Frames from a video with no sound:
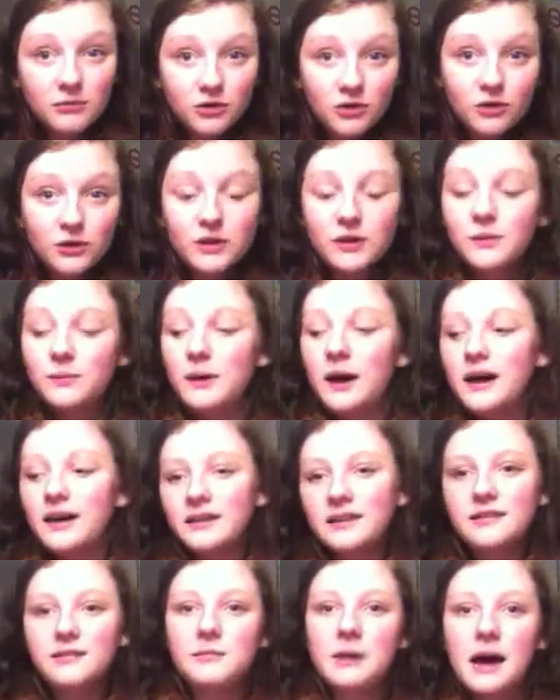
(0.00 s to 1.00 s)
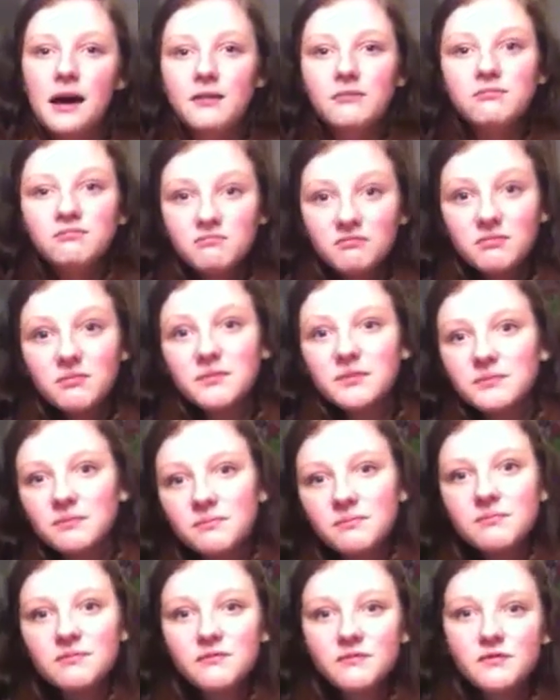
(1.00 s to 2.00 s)
I'm talking about is about
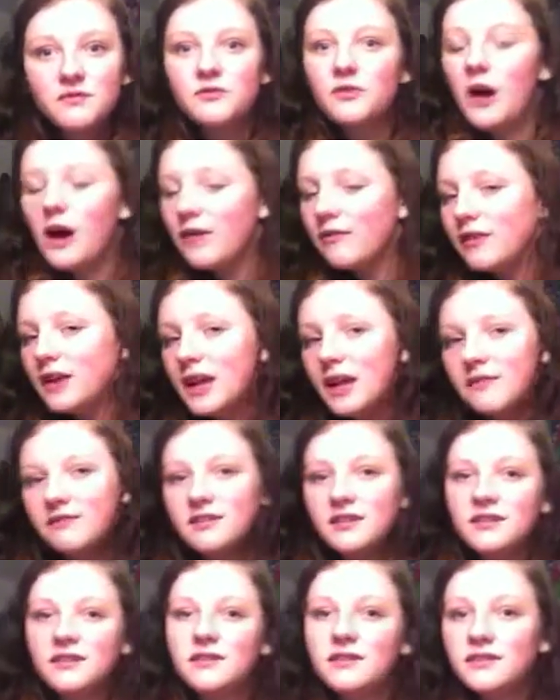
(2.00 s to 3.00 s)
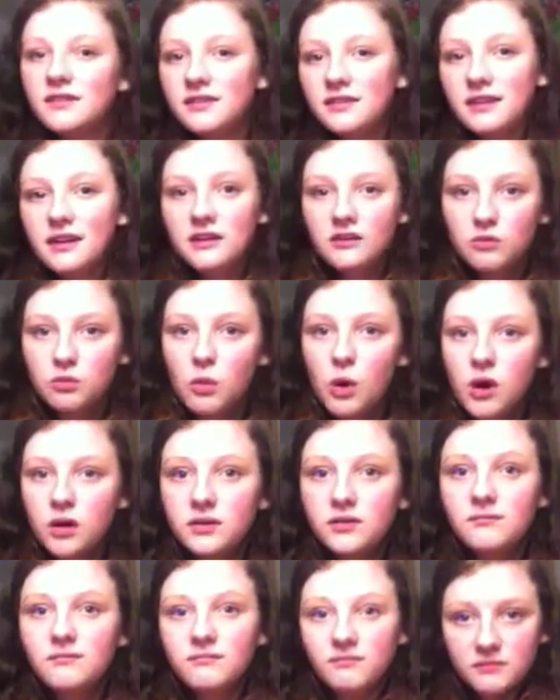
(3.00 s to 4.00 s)
5'11",
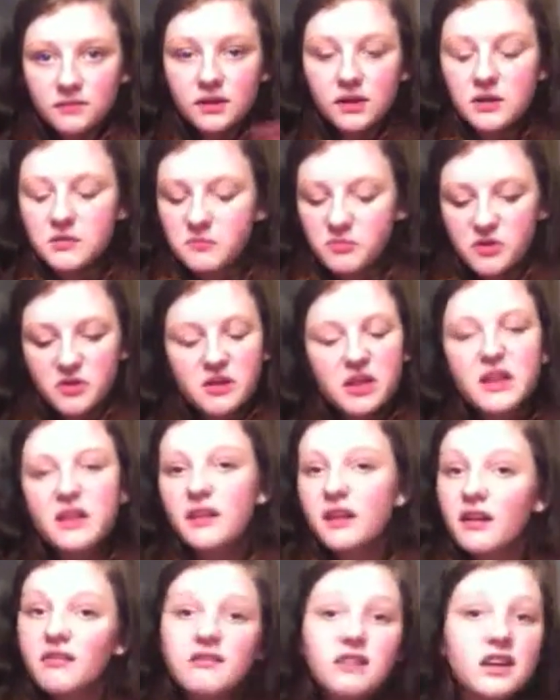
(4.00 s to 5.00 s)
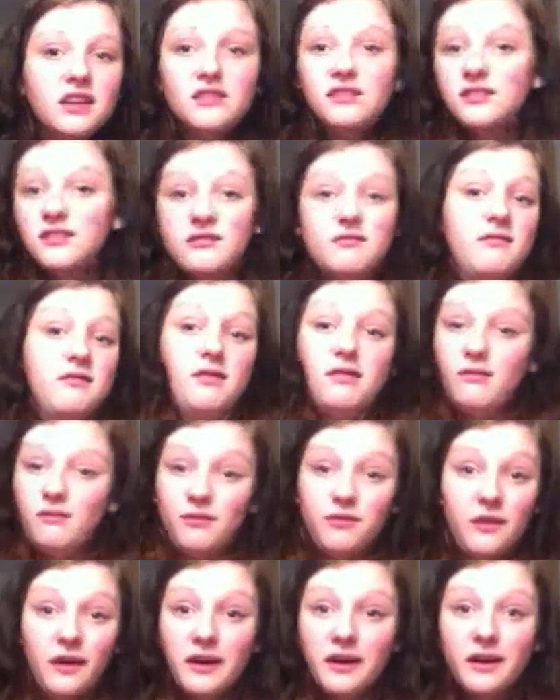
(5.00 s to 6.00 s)
6'1", in that range. I
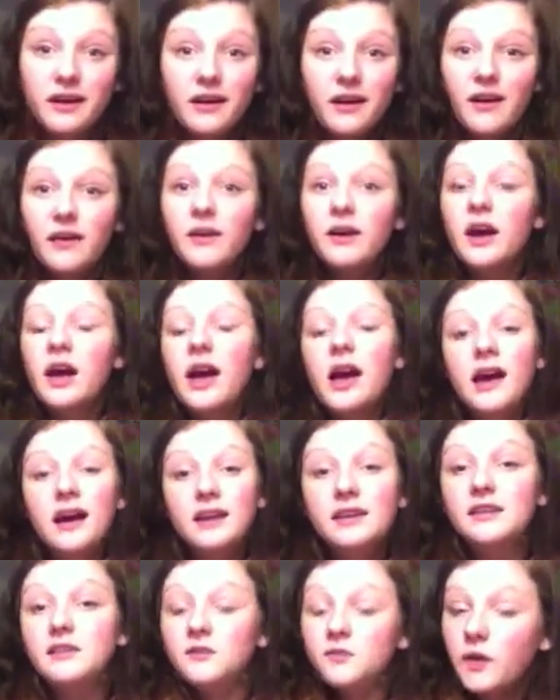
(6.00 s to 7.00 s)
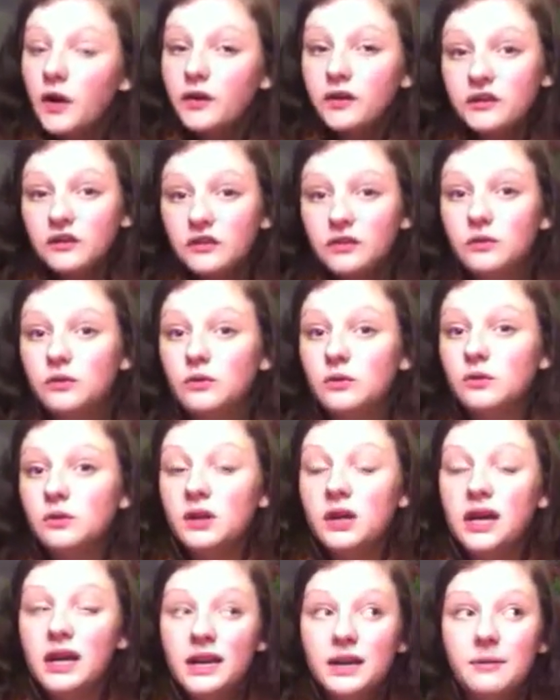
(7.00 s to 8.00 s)
don't fucking know. He's very
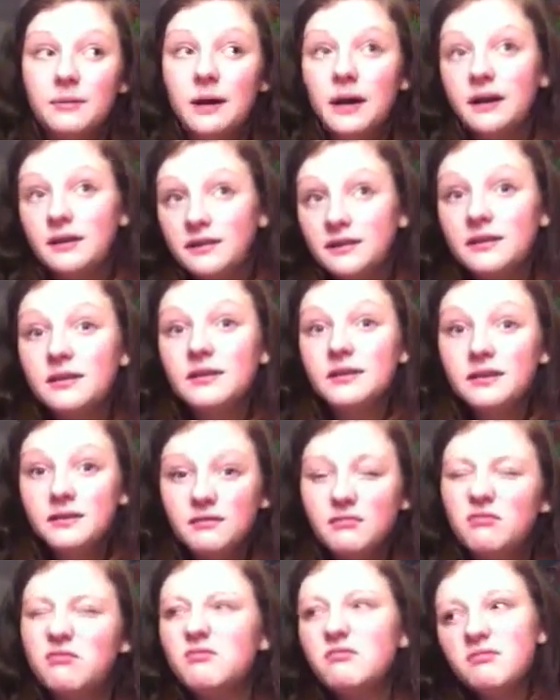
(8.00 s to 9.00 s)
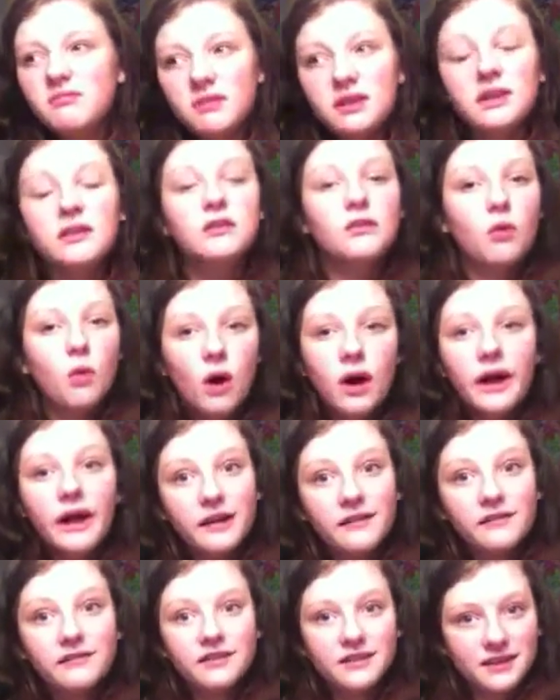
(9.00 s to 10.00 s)
tall and he's quite
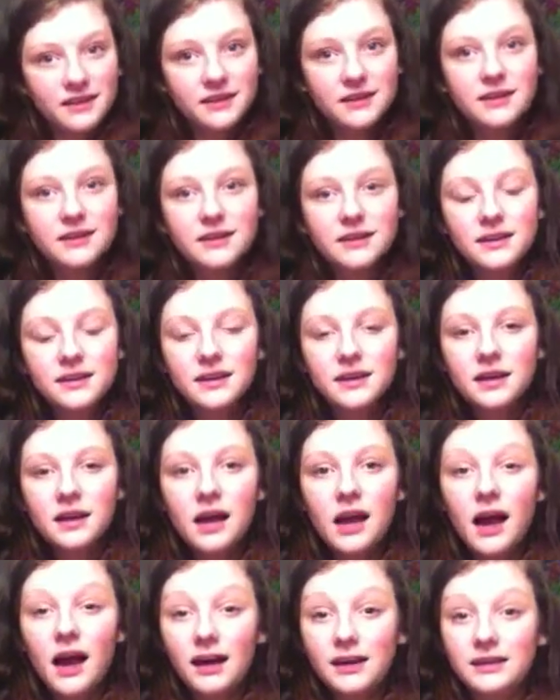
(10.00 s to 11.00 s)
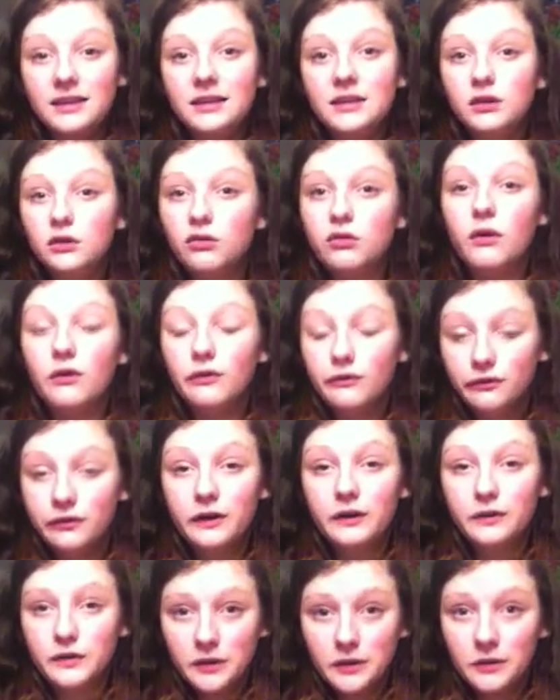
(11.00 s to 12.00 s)
heavy, and he can throw a
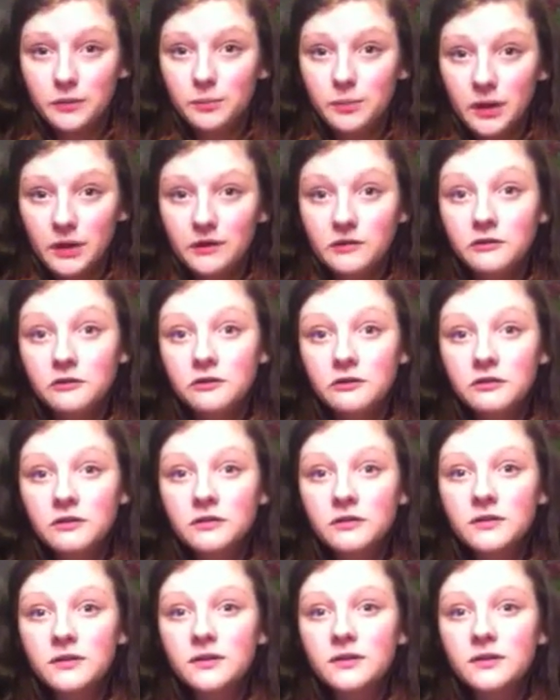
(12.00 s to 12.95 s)
very good punch.